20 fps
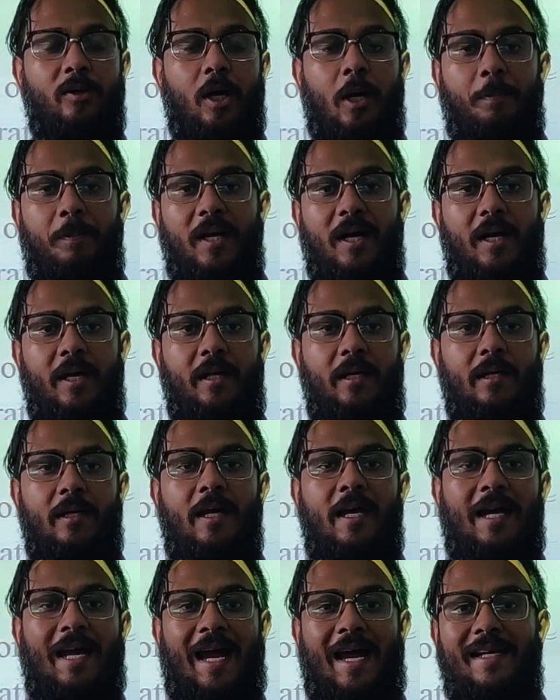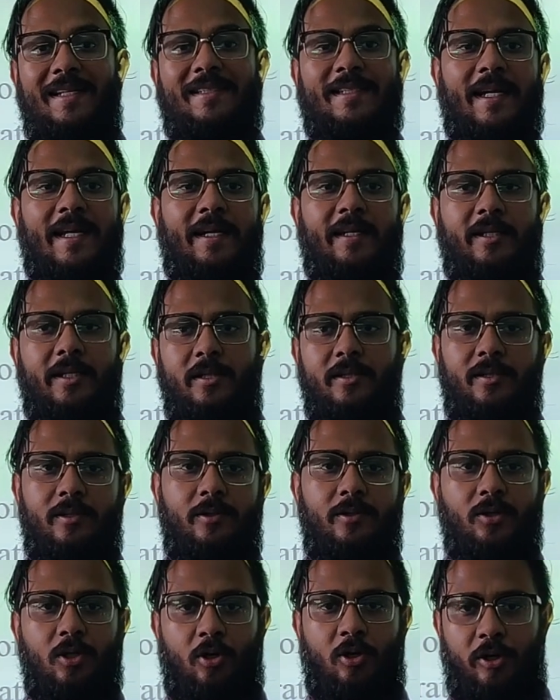apply hand
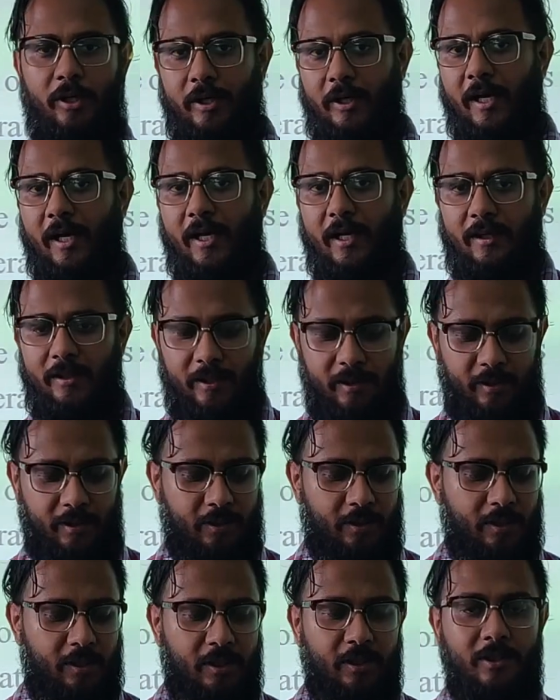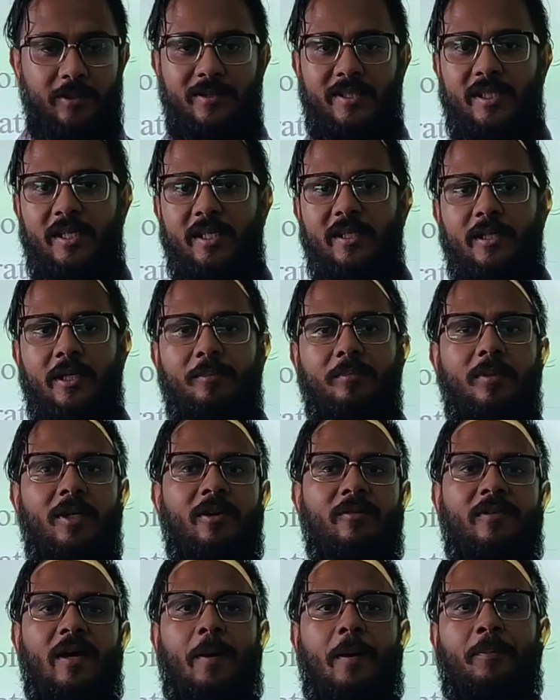sanitizers on your hand, you see them
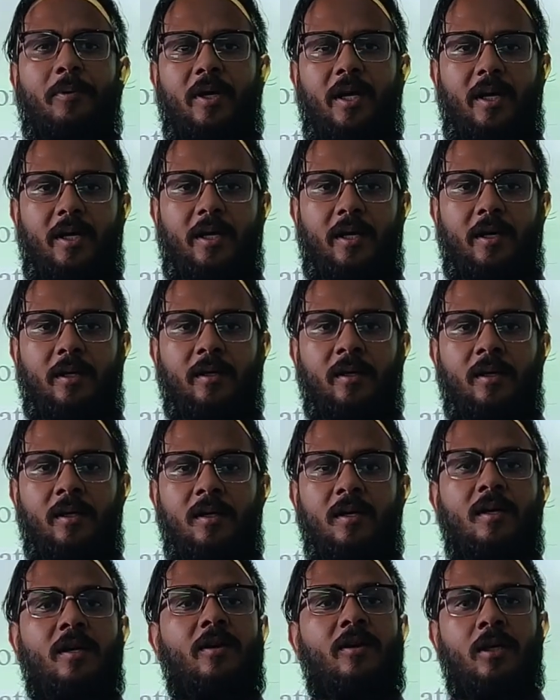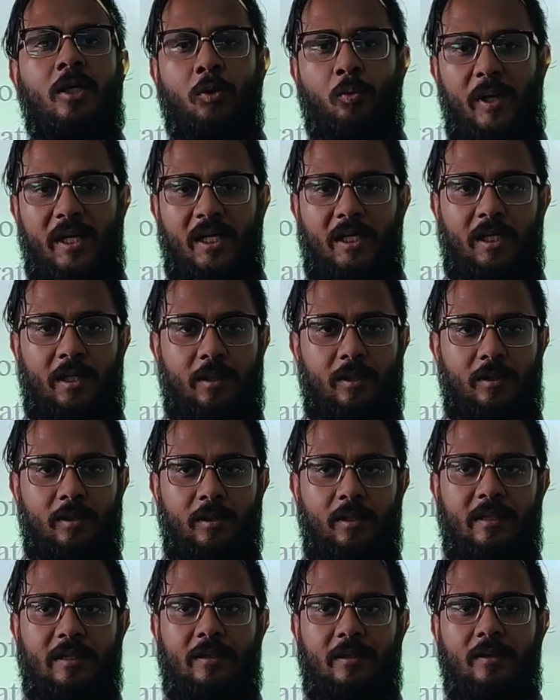evaporating quickly,
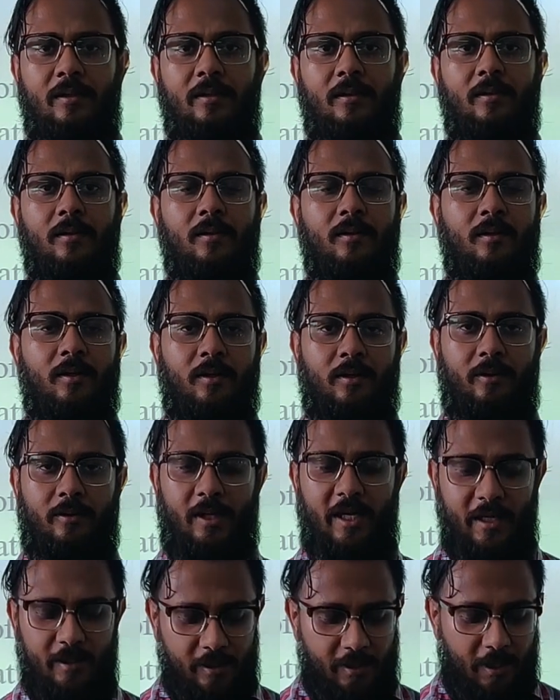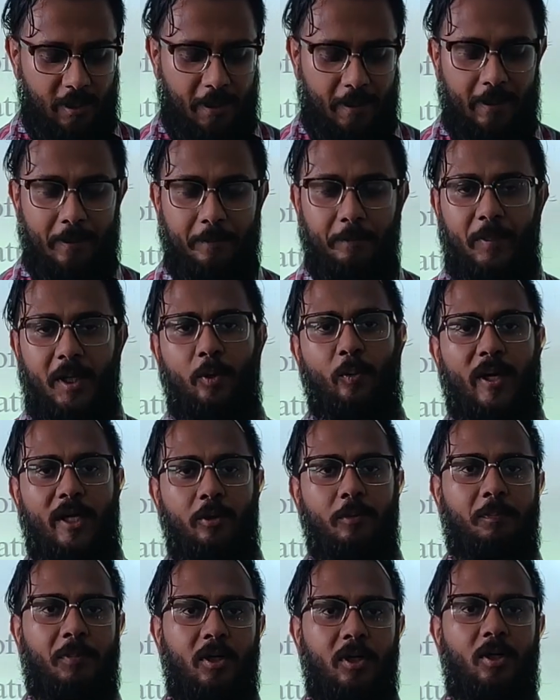right? But when
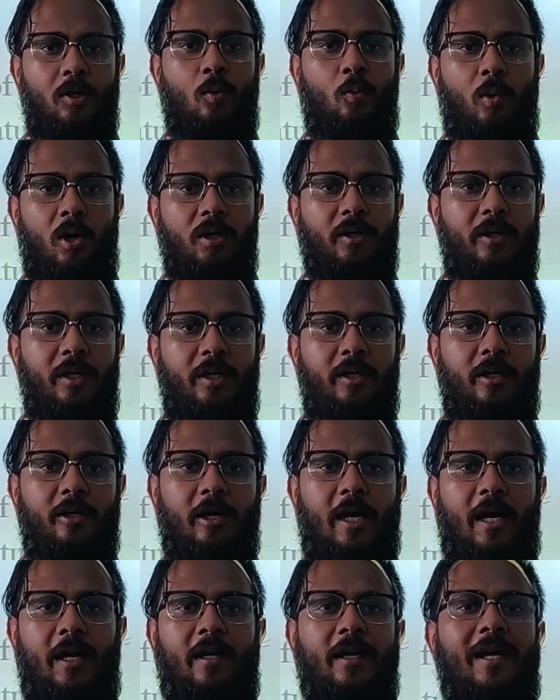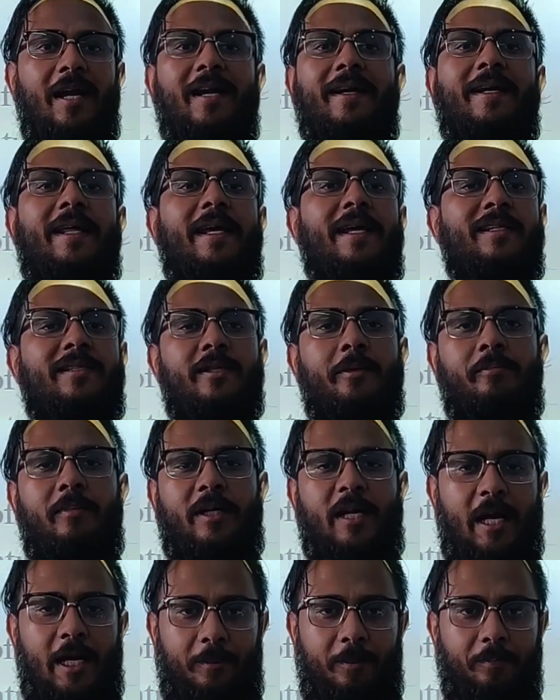you put water in your hand, it takes
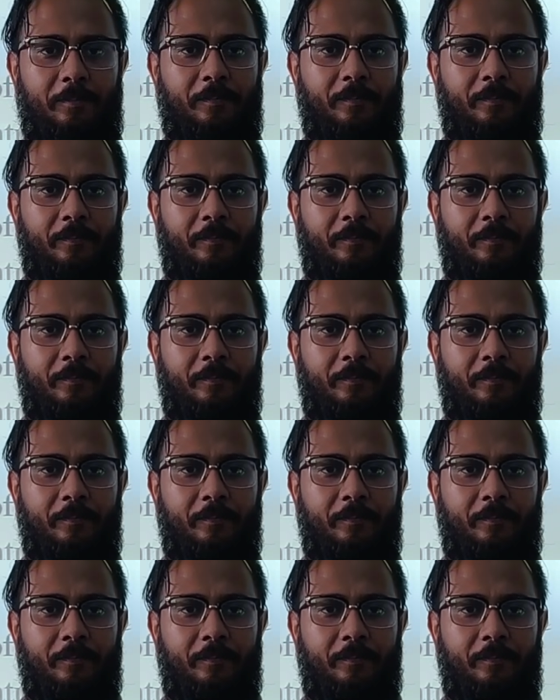some time.